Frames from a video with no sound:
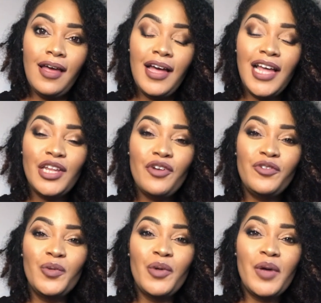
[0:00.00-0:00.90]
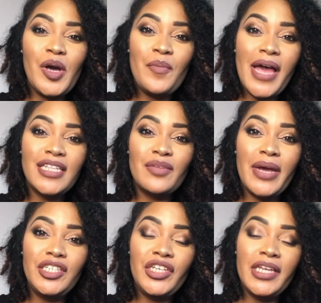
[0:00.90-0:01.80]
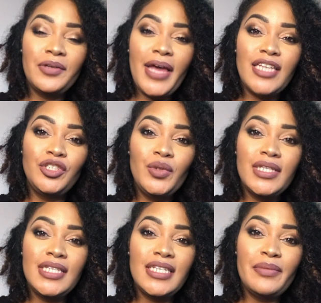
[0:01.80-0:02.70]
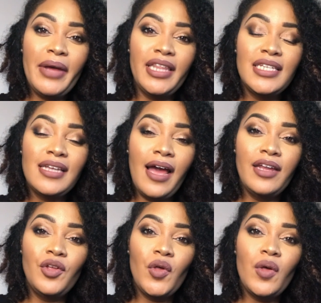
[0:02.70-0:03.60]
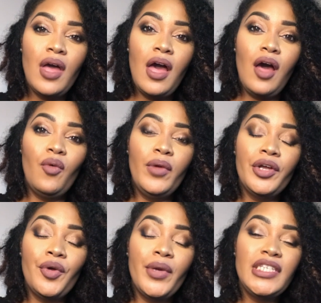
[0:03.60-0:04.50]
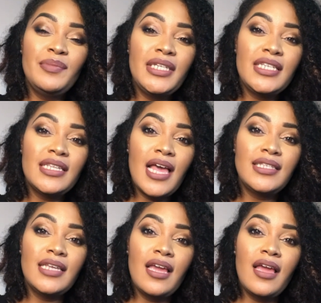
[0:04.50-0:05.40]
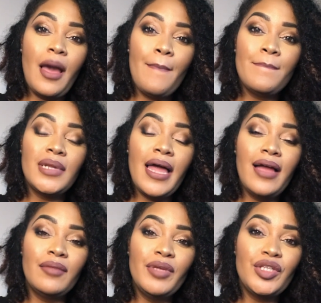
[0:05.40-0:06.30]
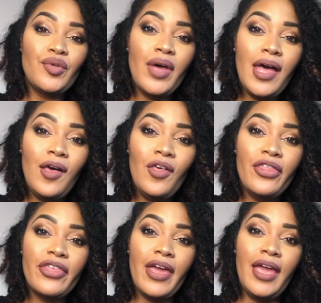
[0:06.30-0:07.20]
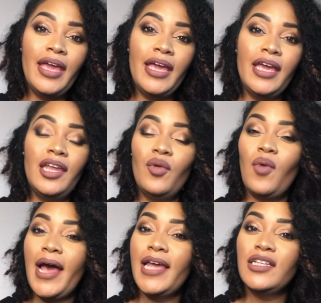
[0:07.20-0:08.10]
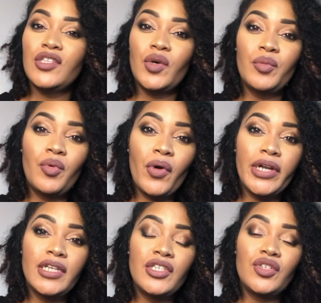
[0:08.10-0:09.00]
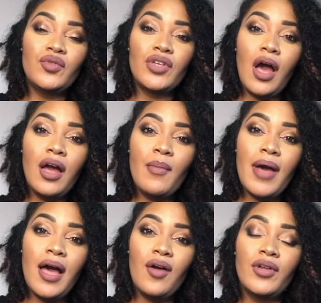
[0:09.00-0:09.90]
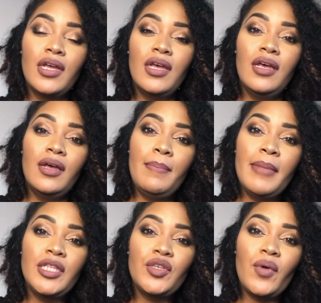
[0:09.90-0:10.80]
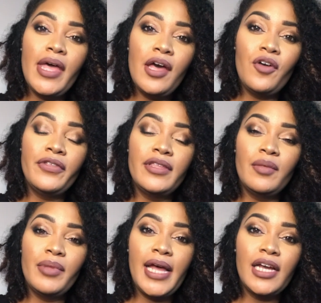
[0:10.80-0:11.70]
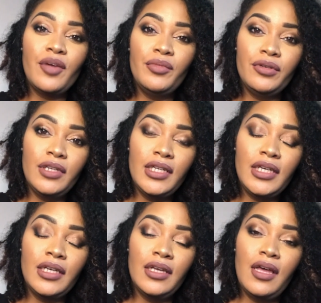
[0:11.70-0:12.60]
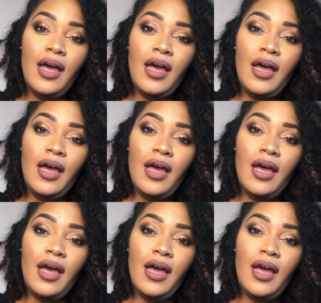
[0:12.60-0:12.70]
Hello everyone, welcome back to my channel. As you can see by the title, we are going to be discussing Black mental health and why it is so important to talk about mental health in the Black community.